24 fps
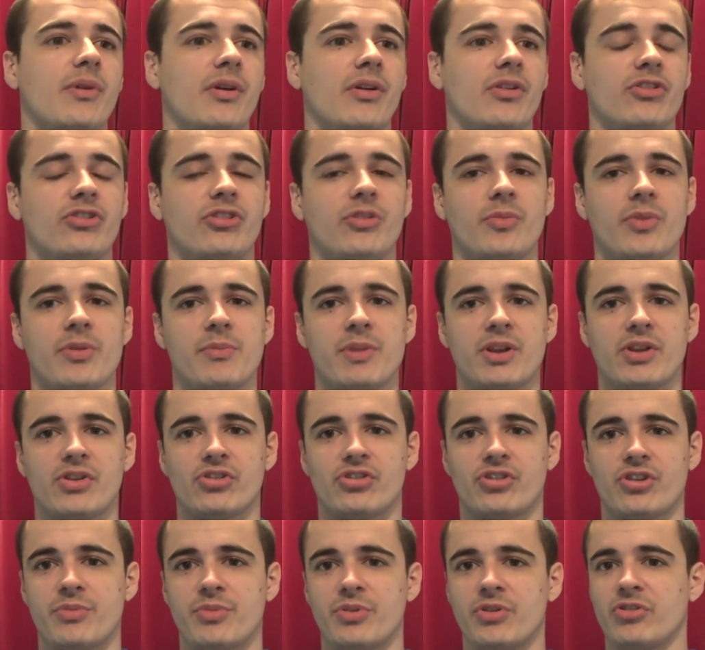whereas some of the
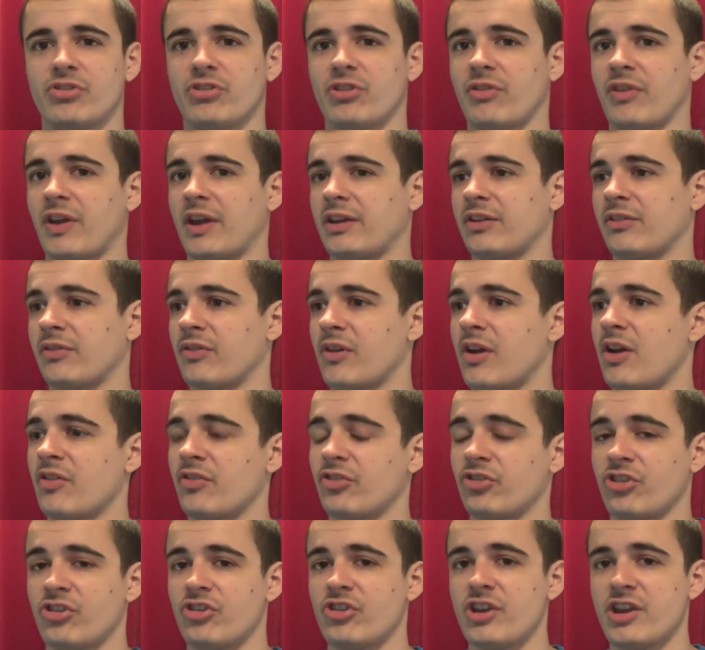military boots I've had have
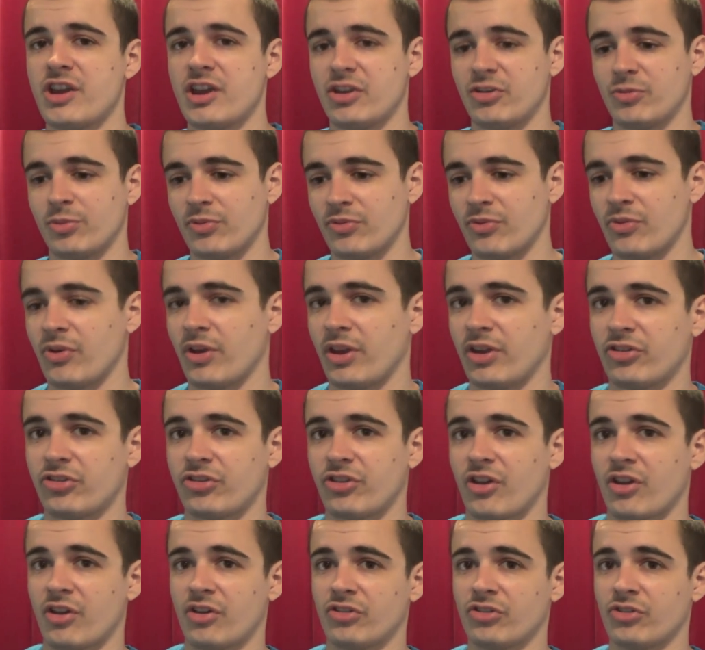lasted years before they
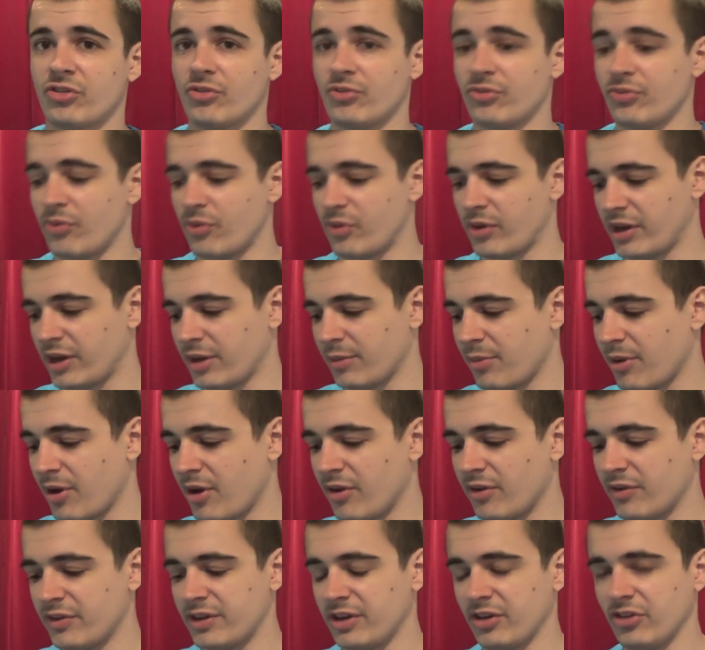start sort of falling
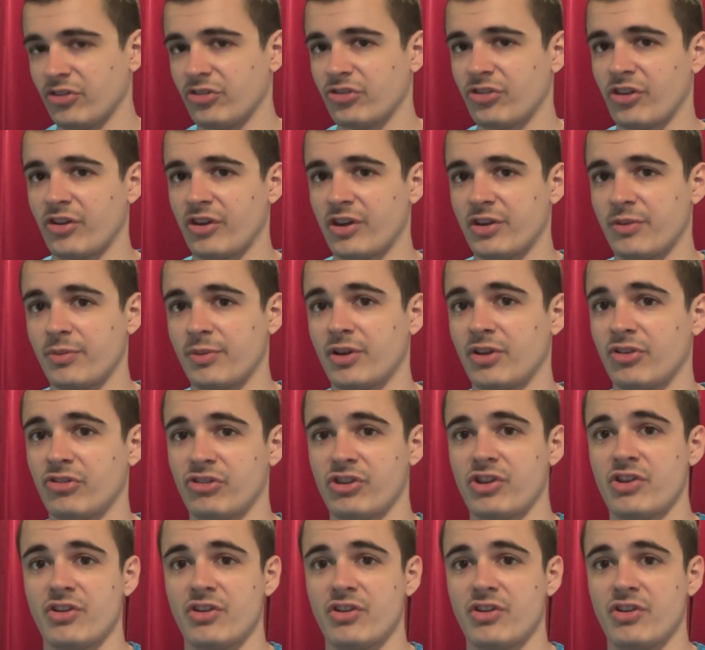apart on the inside because,